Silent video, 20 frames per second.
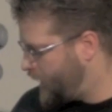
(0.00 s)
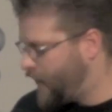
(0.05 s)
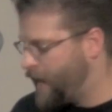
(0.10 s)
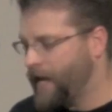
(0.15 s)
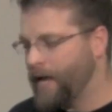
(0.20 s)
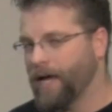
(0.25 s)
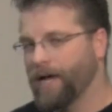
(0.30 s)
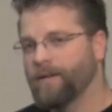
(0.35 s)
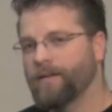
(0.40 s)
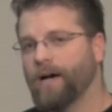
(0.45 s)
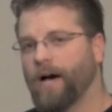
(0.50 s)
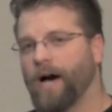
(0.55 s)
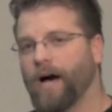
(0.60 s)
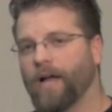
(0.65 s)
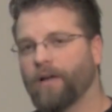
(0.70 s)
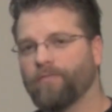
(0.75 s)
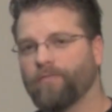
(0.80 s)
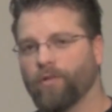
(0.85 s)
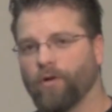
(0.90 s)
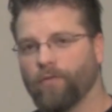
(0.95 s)
and a
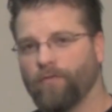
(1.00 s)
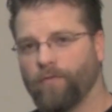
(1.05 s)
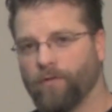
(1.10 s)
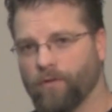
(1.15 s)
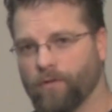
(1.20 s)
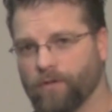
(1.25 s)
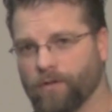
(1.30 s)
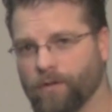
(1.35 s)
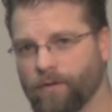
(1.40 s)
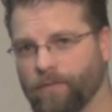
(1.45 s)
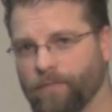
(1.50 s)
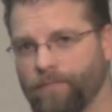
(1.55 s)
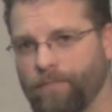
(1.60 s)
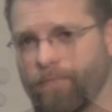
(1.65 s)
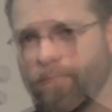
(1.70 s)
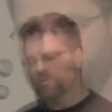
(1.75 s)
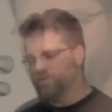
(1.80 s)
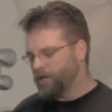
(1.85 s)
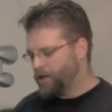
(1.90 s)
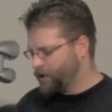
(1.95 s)
HiFlow filter.
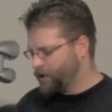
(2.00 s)
The oil